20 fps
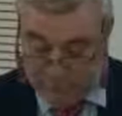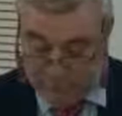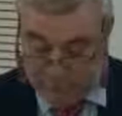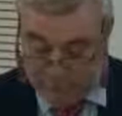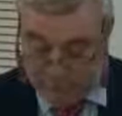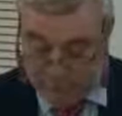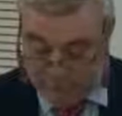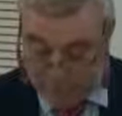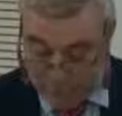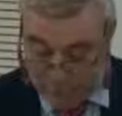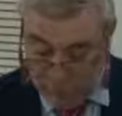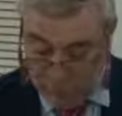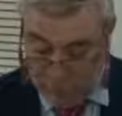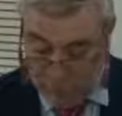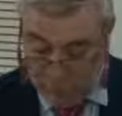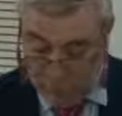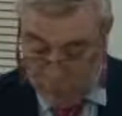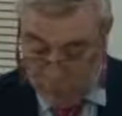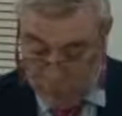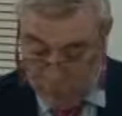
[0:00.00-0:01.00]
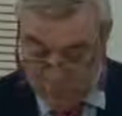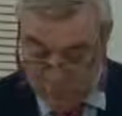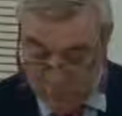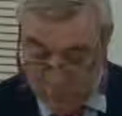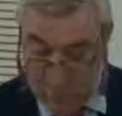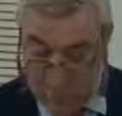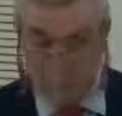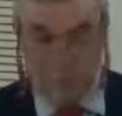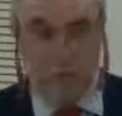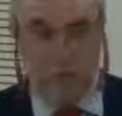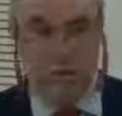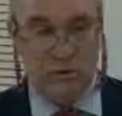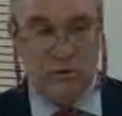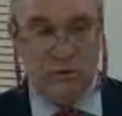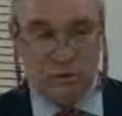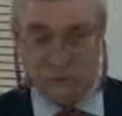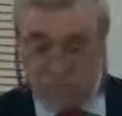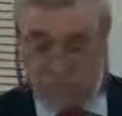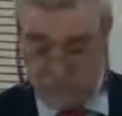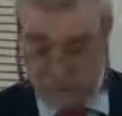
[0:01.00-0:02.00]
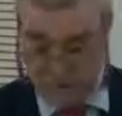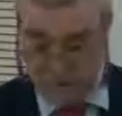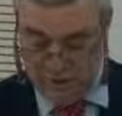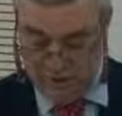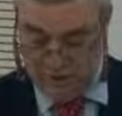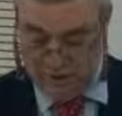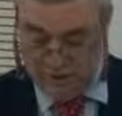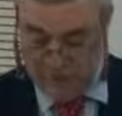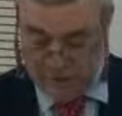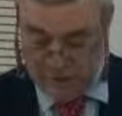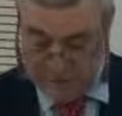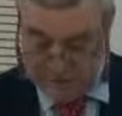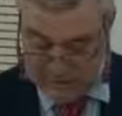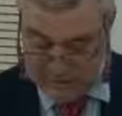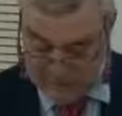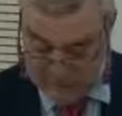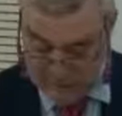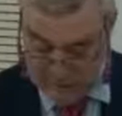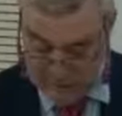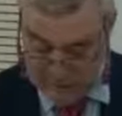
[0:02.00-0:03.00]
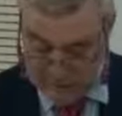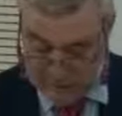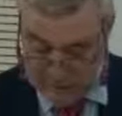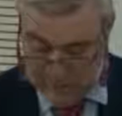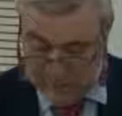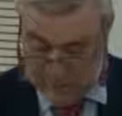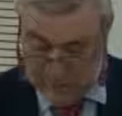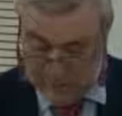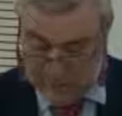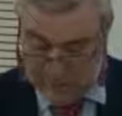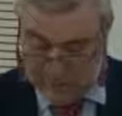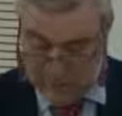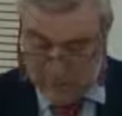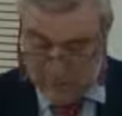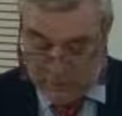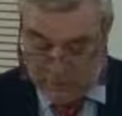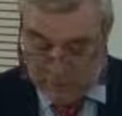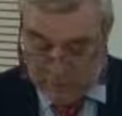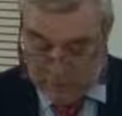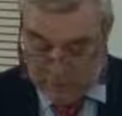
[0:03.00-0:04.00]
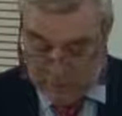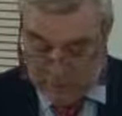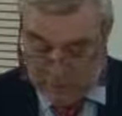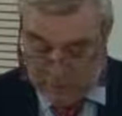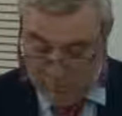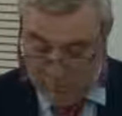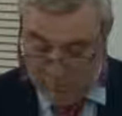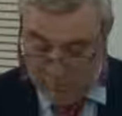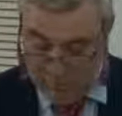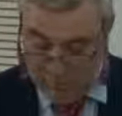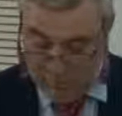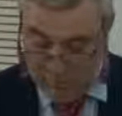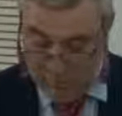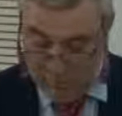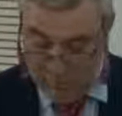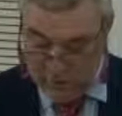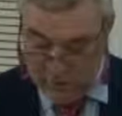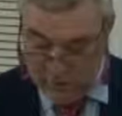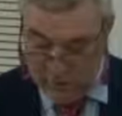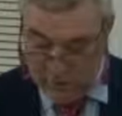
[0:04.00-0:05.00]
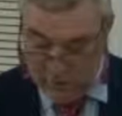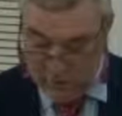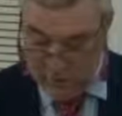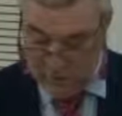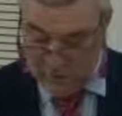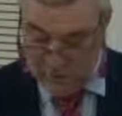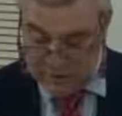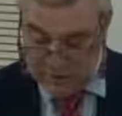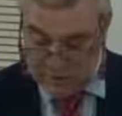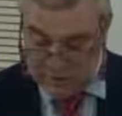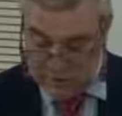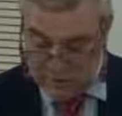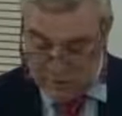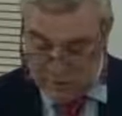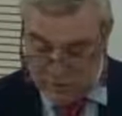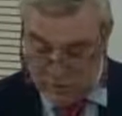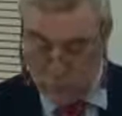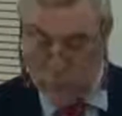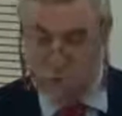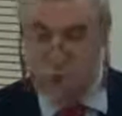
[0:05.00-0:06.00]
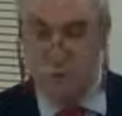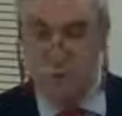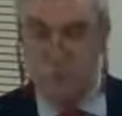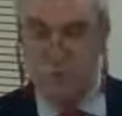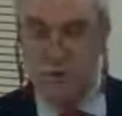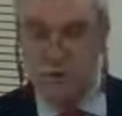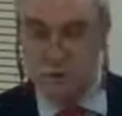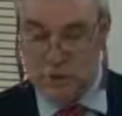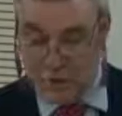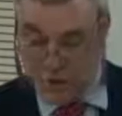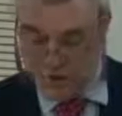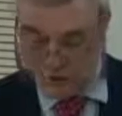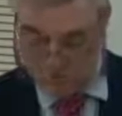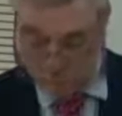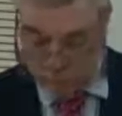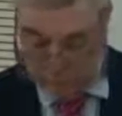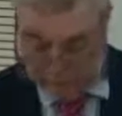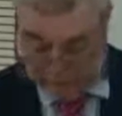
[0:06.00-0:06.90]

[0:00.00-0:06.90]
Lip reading: be supporting the program during 2018. The program for 2018 was only launched last